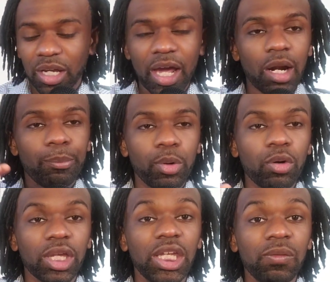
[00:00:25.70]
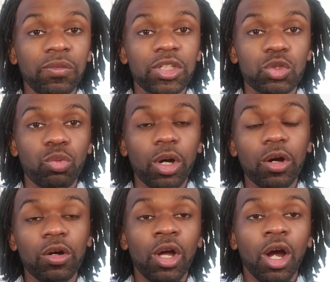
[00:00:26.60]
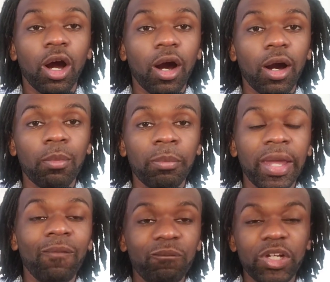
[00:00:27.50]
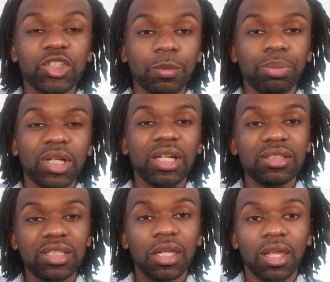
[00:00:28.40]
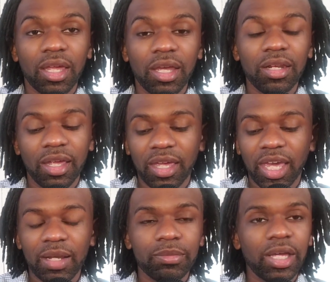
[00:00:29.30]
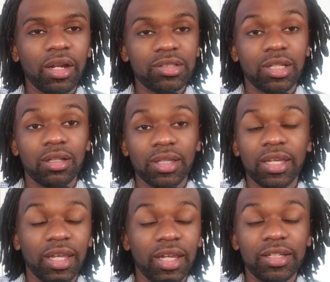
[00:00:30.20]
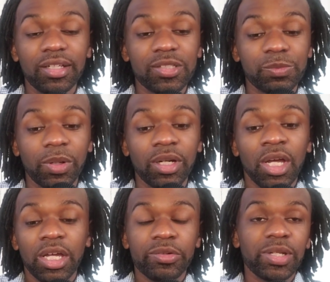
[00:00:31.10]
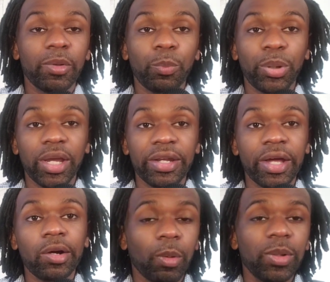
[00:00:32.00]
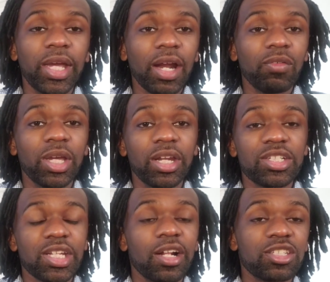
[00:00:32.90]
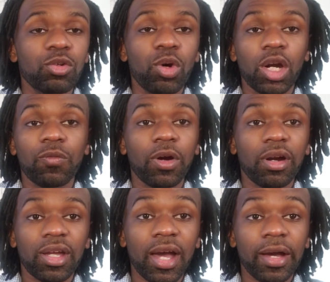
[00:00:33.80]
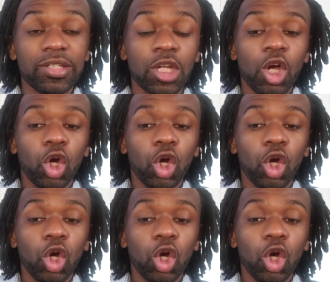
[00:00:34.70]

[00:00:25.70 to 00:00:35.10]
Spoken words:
kind of broke even as well. Our main feature play did hit. It came down into the late innings, but it was able to pan out. But we got to get a shout out to one of our guys